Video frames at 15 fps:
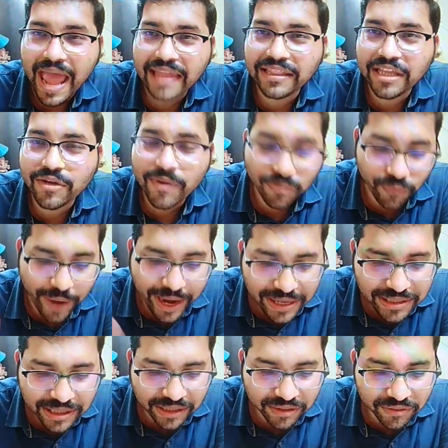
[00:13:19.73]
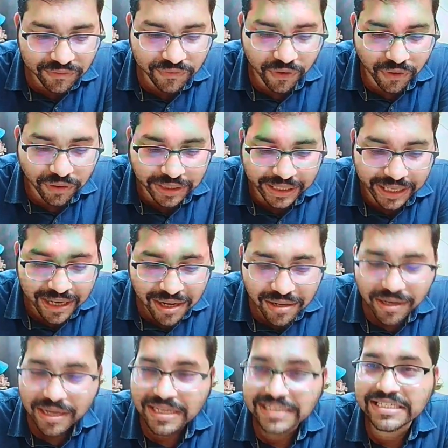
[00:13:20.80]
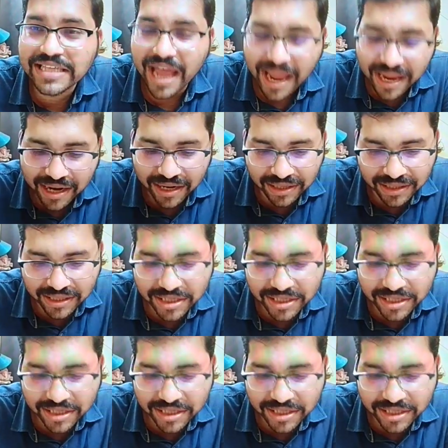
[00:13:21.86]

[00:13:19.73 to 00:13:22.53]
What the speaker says: and they were waiting for their sire,